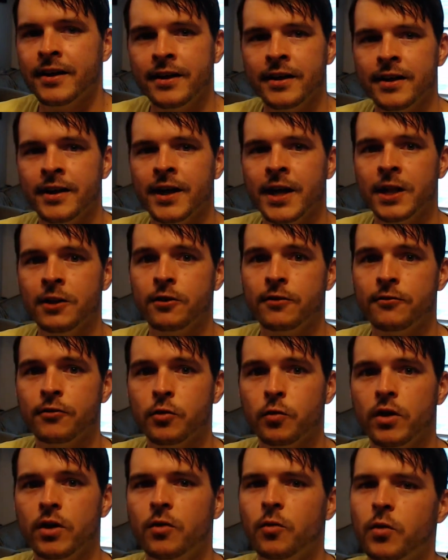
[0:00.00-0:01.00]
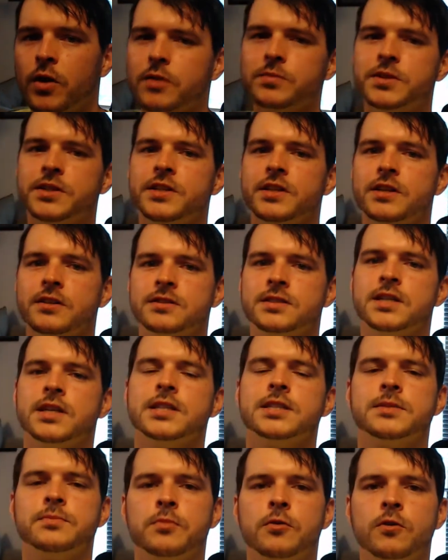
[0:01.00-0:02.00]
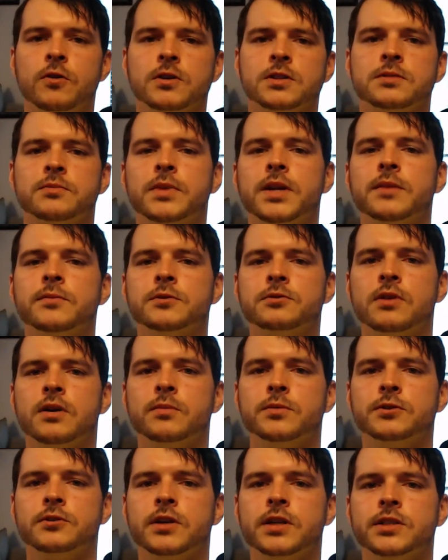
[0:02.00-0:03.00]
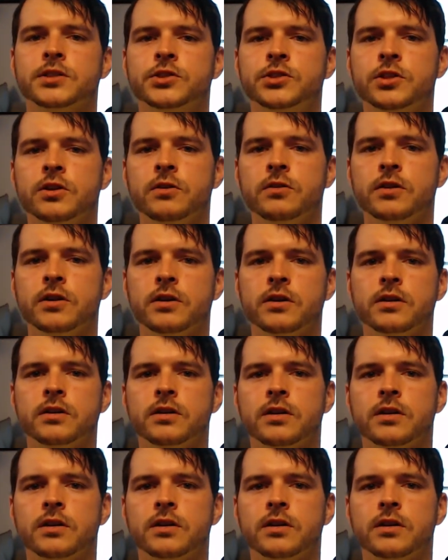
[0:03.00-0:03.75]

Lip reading: Hello, everyone. Welcome to the Other Side of Sports. My name is Robert Jerez Jr.